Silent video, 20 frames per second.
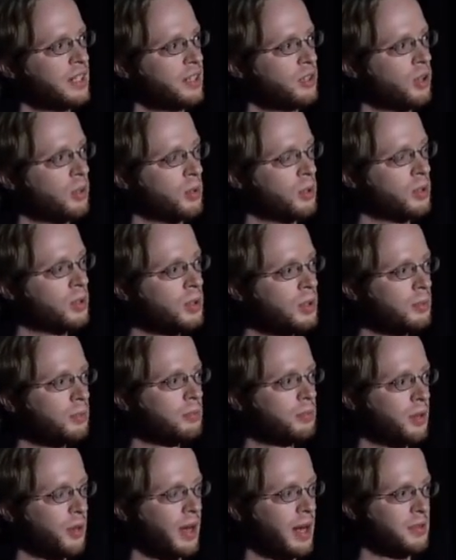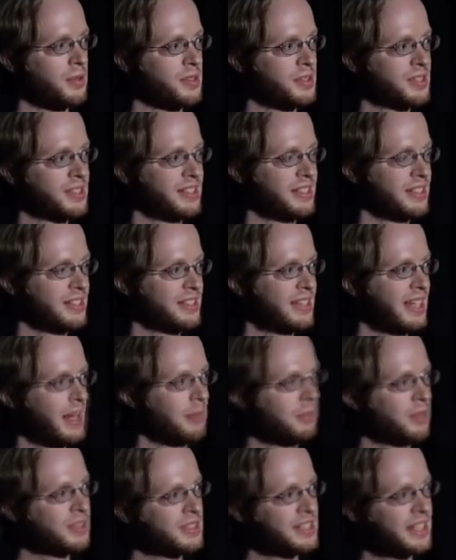normal programmer's
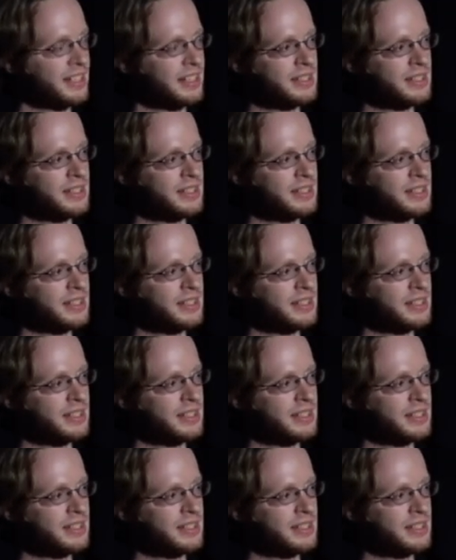setup looks like,